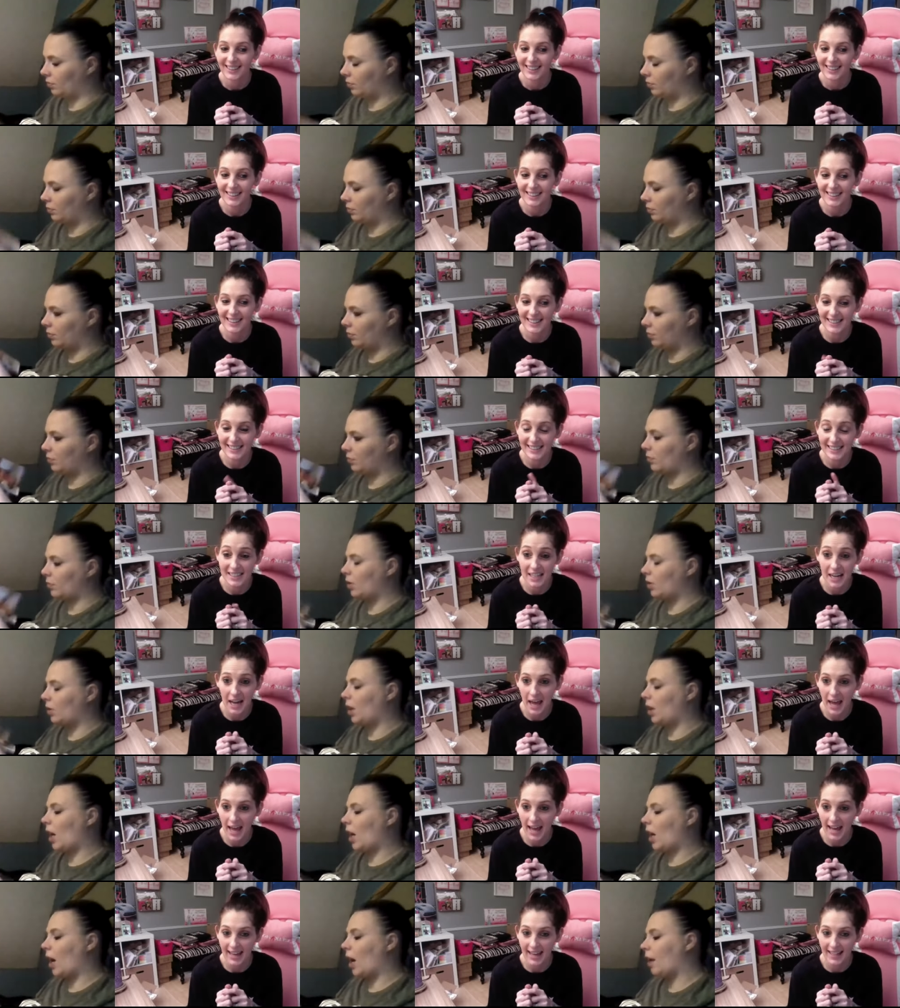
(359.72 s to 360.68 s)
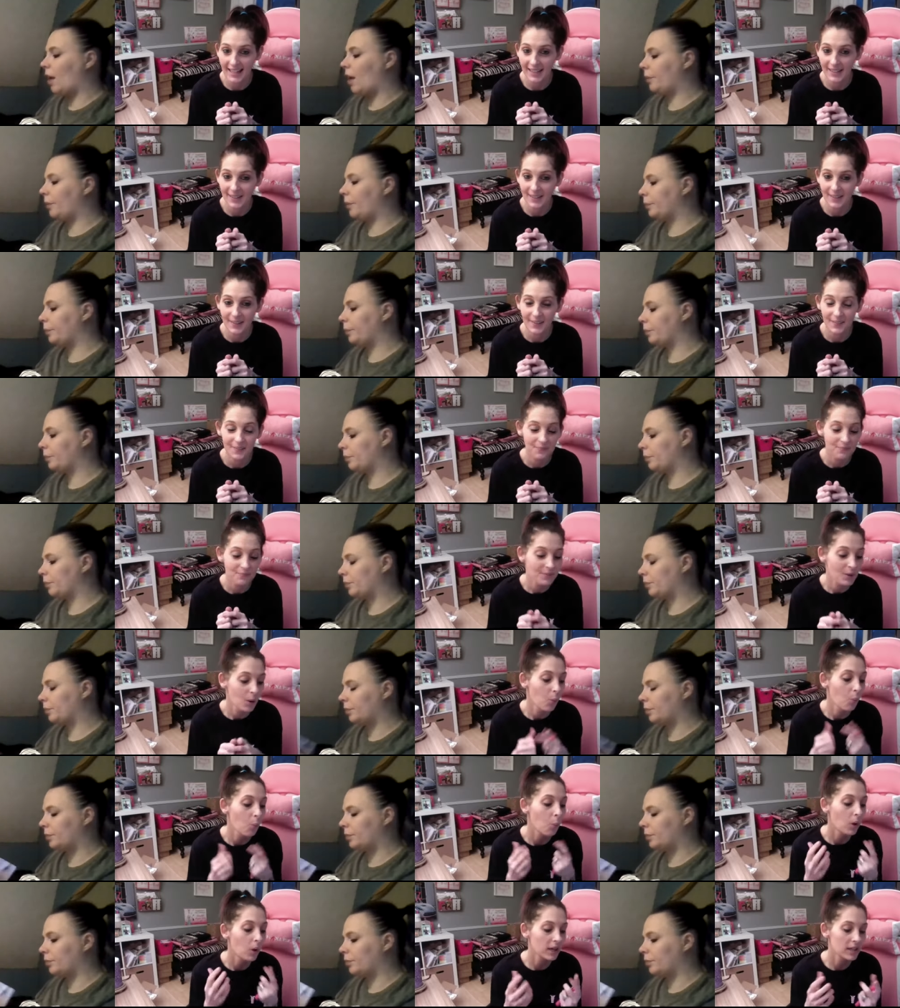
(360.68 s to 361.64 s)
Speaker 1: thing today. Yeah.
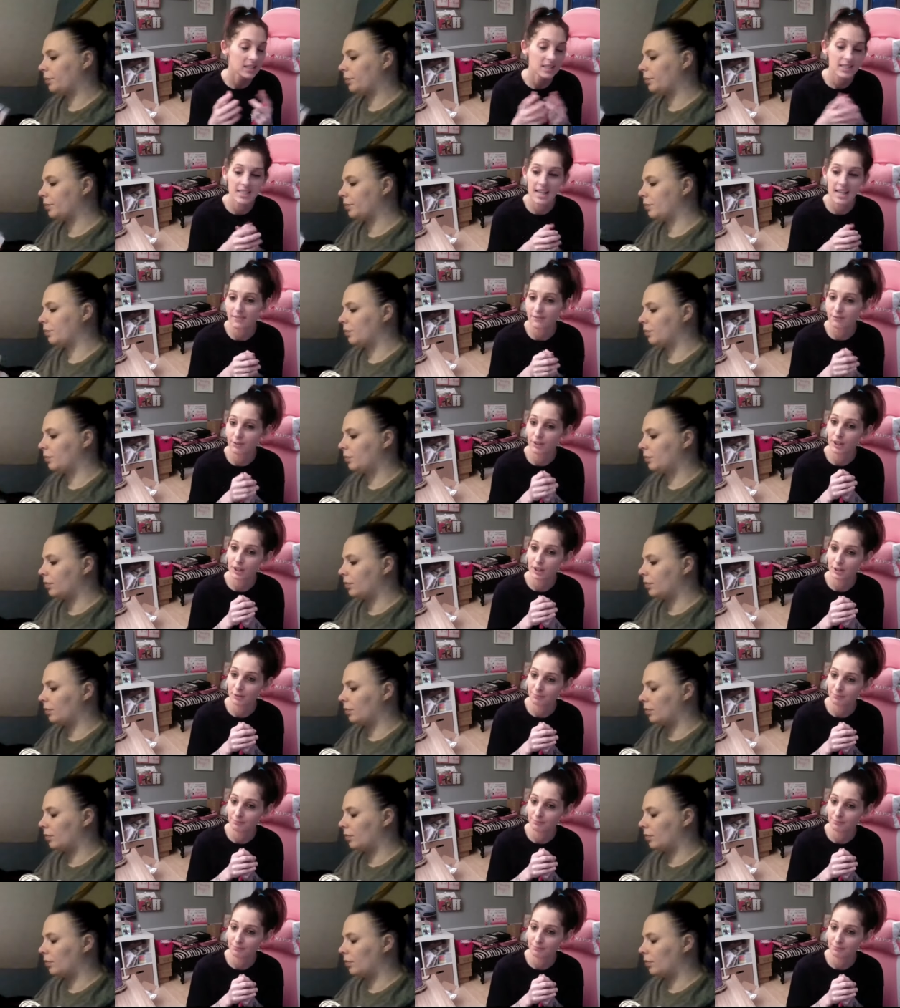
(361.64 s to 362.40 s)
What is scent flirt?